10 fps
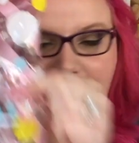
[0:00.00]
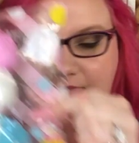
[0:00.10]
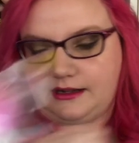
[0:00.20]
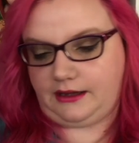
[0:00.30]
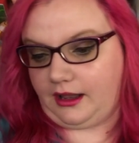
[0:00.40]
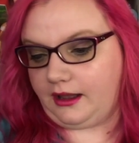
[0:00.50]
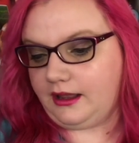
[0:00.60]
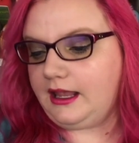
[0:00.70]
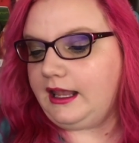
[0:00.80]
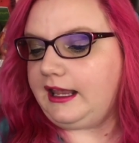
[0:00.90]
panda
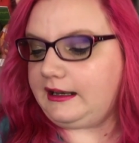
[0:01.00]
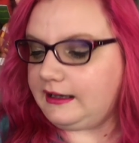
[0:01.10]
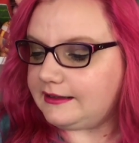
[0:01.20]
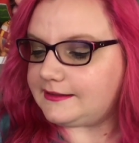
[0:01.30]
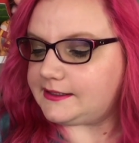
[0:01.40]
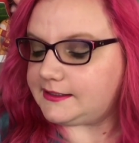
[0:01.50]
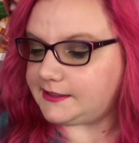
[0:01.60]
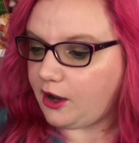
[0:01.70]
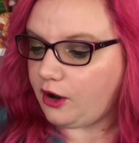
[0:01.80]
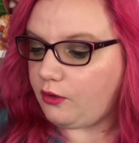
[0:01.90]
and it is
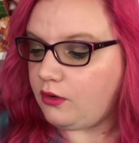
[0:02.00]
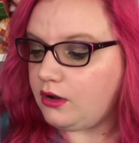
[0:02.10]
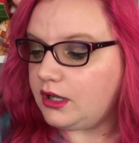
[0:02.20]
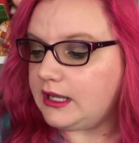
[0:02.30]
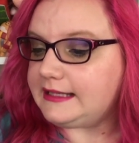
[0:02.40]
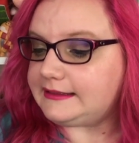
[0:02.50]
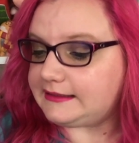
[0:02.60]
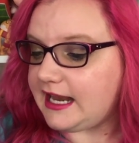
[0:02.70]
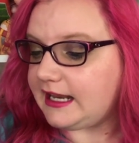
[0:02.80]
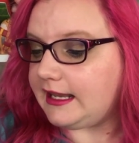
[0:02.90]
so
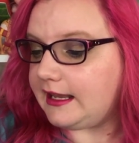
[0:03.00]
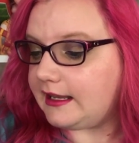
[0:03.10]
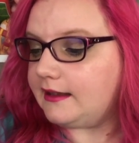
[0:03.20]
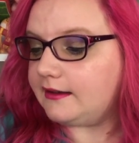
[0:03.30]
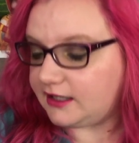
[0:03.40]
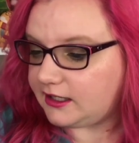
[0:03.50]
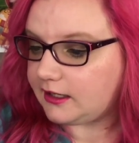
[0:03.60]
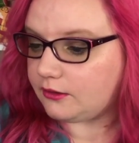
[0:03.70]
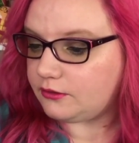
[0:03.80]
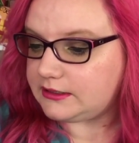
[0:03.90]
stinking
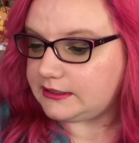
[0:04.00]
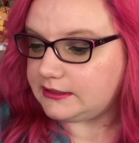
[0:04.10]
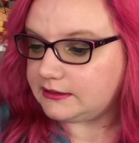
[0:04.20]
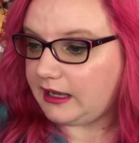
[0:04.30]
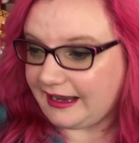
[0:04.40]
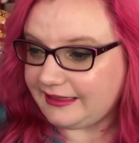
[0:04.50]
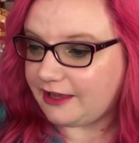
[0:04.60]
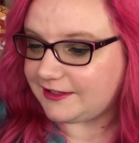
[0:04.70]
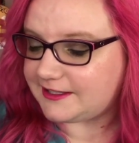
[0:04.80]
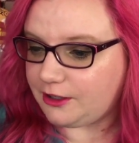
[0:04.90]
cute. I
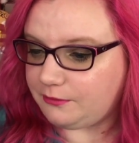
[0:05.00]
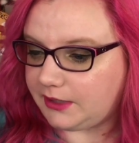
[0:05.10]
love it so